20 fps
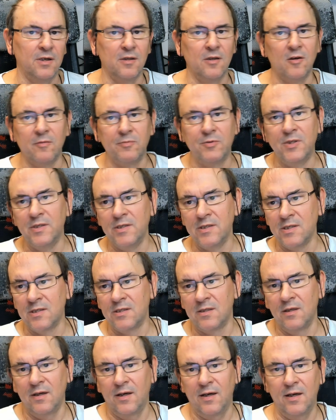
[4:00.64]
know, one of the
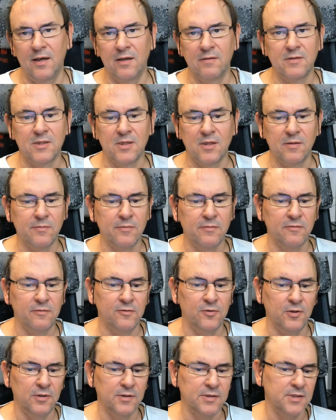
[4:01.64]
options is that I have
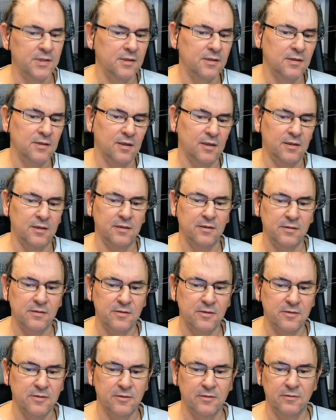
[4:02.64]
some faulty
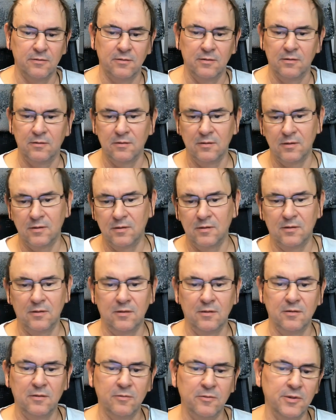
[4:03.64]
clients, or
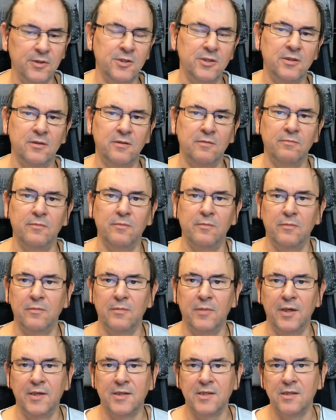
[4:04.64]
which
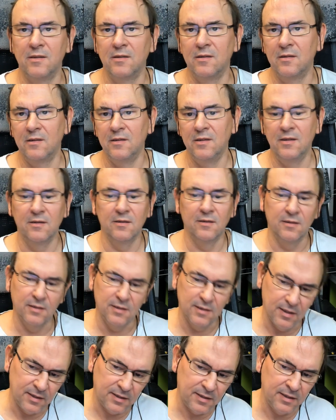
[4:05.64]
makes it that
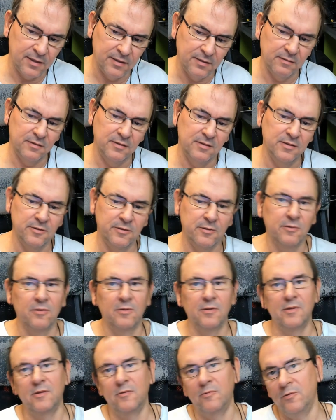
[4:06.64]
either the client
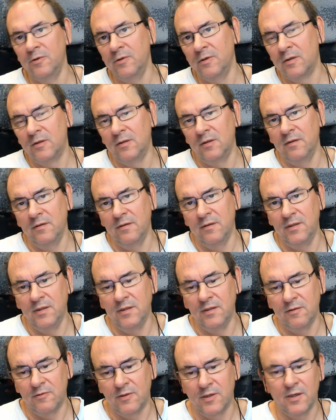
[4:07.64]
or the
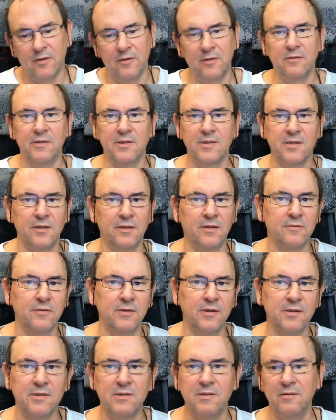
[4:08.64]
the router
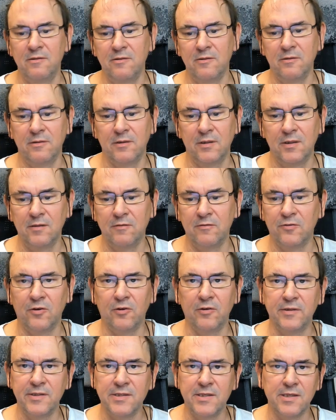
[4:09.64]
itself gets into
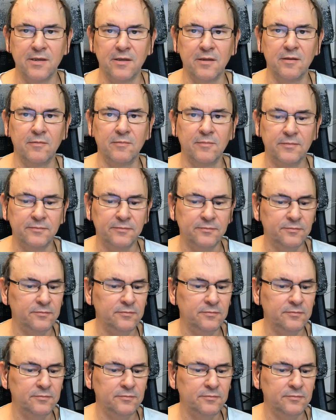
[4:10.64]
a faulty state.